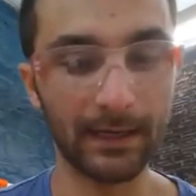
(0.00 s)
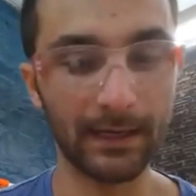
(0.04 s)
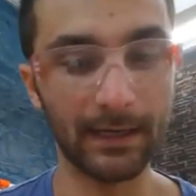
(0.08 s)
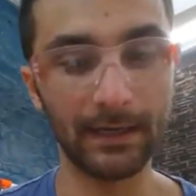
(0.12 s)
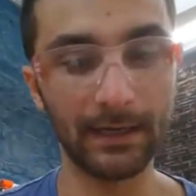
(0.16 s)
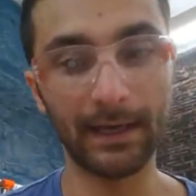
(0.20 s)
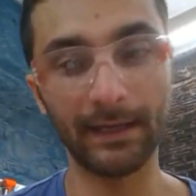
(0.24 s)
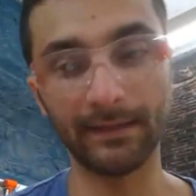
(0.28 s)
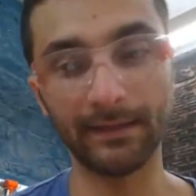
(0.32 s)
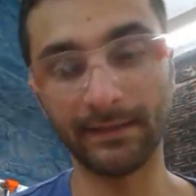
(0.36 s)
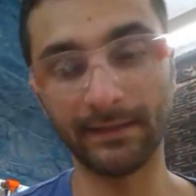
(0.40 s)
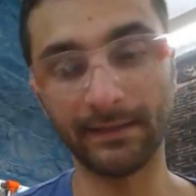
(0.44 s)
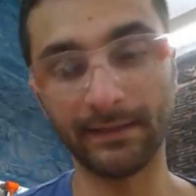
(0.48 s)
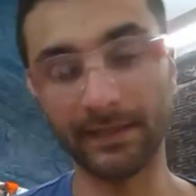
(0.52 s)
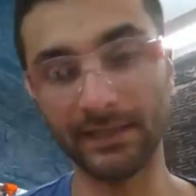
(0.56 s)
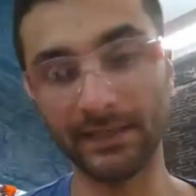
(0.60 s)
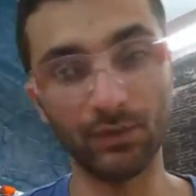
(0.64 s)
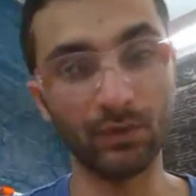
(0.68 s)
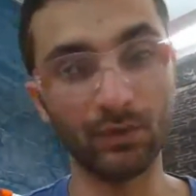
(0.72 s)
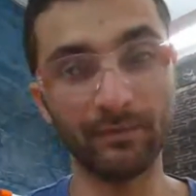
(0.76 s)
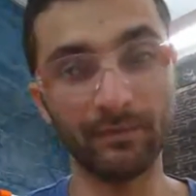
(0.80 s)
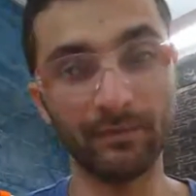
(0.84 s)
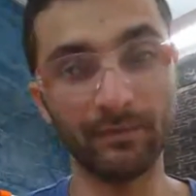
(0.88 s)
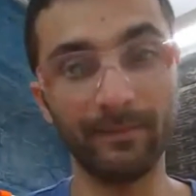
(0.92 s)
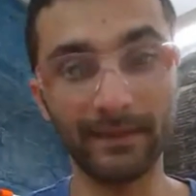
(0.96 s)
then you would
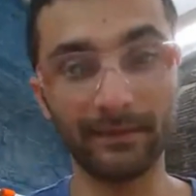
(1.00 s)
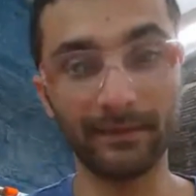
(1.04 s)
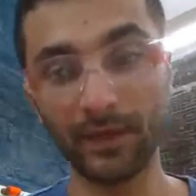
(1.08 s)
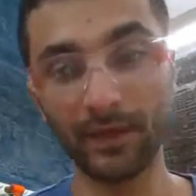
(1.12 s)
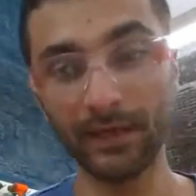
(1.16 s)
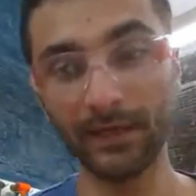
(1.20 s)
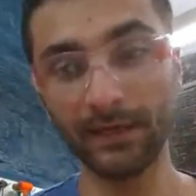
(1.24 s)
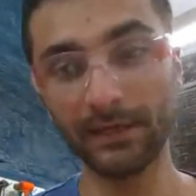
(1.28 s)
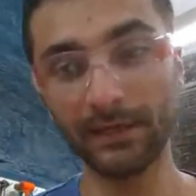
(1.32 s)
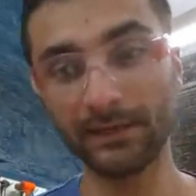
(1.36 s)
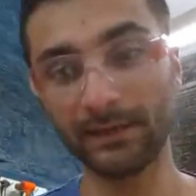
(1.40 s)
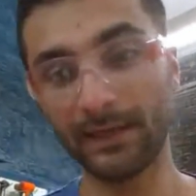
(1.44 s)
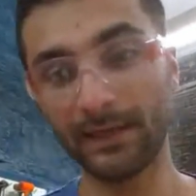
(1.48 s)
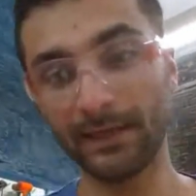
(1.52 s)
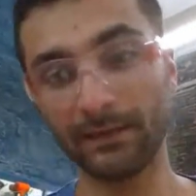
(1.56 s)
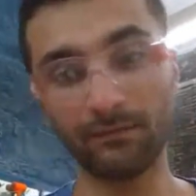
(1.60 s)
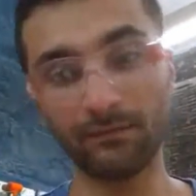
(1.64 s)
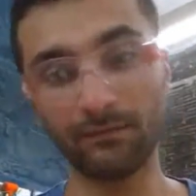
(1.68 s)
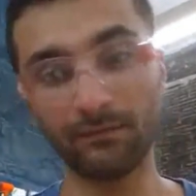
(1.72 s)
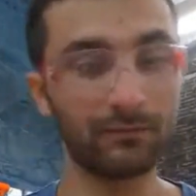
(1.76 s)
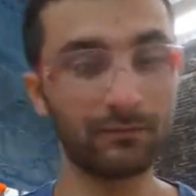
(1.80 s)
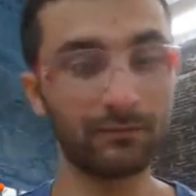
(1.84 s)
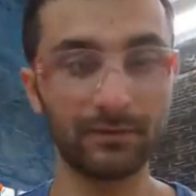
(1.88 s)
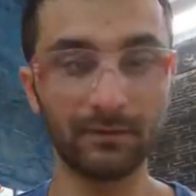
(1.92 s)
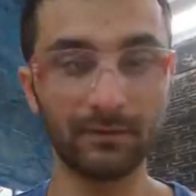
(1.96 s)
make the thing, and
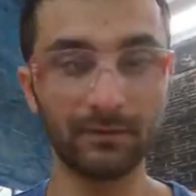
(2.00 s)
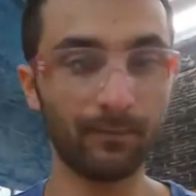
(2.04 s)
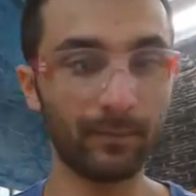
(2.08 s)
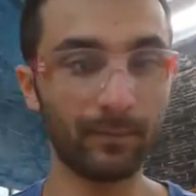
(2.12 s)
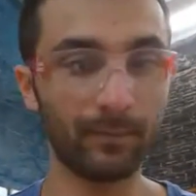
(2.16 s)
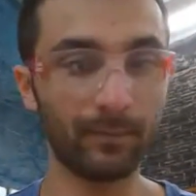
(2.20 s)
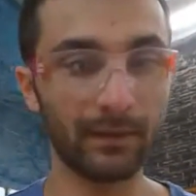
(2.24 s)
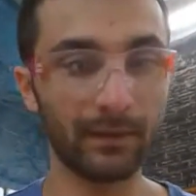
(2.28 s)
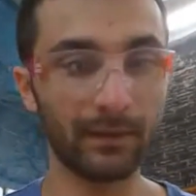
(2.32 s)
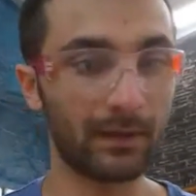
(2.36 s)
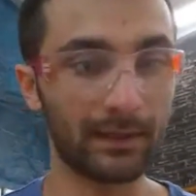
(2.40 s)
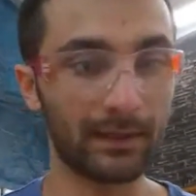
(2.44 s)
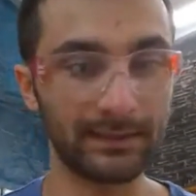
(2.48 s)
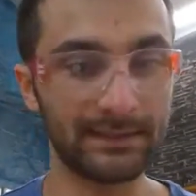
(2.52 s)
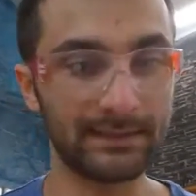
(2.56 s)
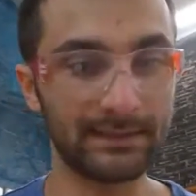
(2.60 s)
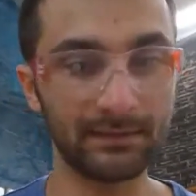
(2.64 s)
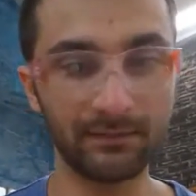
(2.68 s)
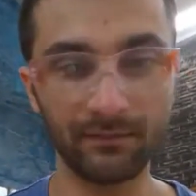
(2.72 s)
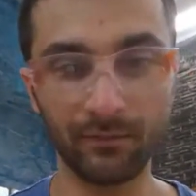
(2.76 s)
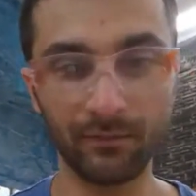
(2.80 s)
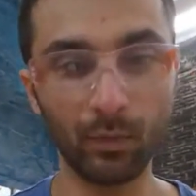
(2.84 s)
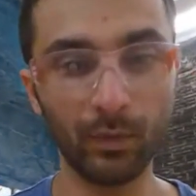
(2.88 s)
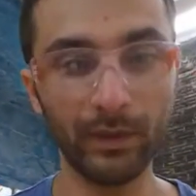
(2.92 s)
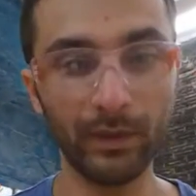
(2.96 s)
then a
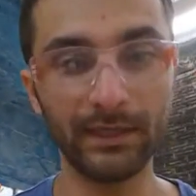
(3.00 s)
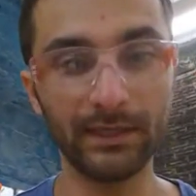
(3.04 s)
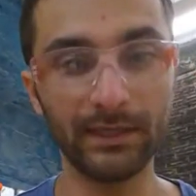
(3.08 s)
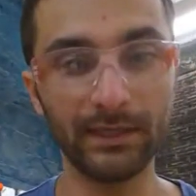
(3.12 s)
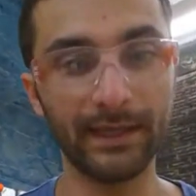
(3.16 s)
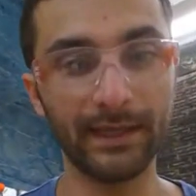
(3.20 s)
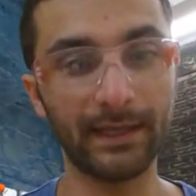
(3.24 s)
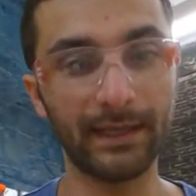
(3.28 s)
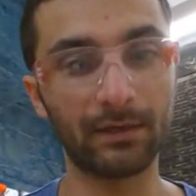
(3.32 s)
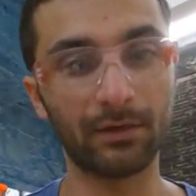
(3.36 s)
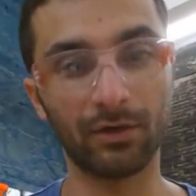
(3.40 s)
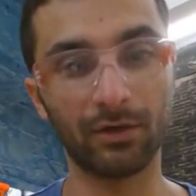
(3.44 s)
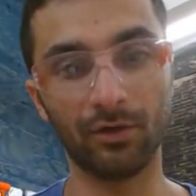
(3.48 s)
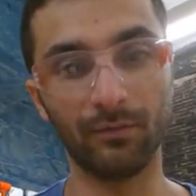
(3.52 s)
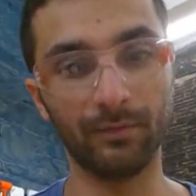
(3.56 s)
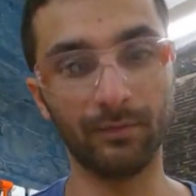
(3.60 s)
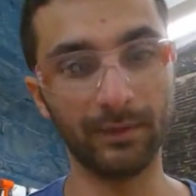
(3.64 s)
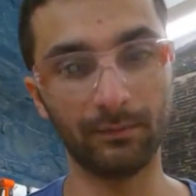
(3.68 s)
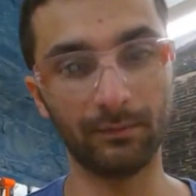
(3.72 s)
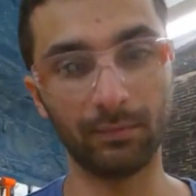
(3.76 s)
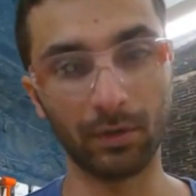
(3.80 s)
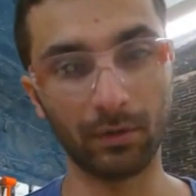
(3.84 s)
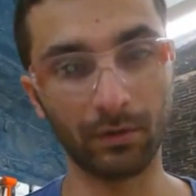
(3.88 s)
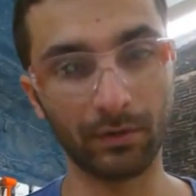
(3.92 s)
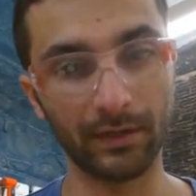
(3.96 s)
week later it would be
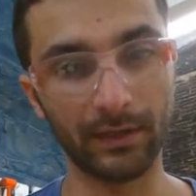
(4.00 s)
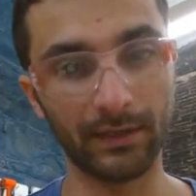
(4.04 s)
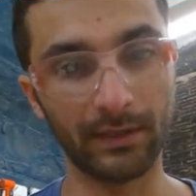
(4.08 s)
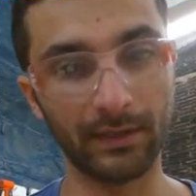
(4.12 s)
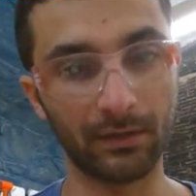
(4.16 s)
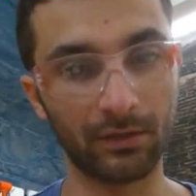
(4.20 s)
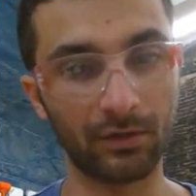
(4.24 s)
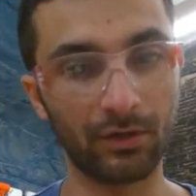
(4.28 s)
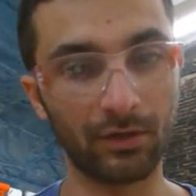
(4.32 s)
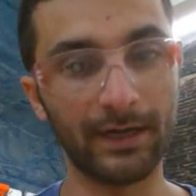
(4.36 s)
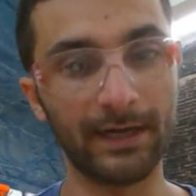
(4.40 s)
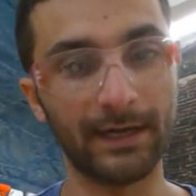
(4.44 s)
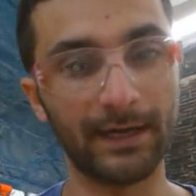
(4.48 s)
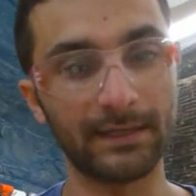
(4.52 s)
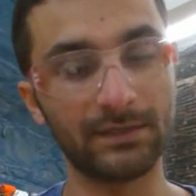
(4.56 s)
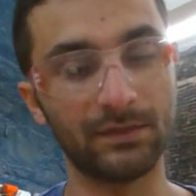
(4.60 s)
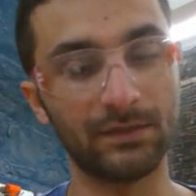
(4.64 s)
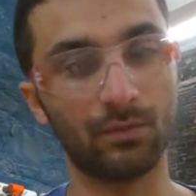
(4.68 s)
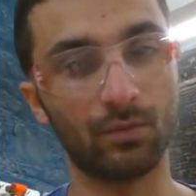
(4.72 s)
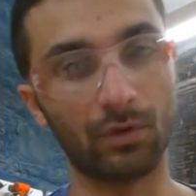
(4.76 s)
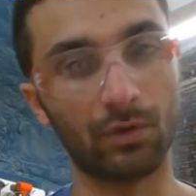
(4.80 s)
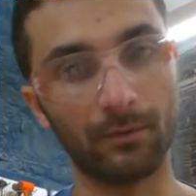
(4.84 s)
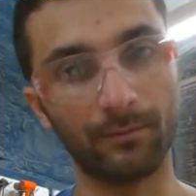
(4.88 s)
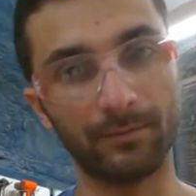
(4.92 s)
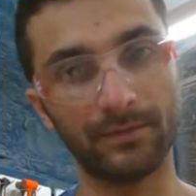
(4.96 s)
broken and cracked and
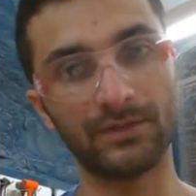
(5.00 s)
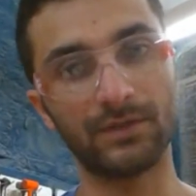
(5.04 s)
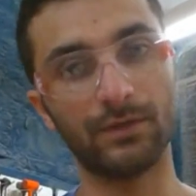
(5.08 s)
warped.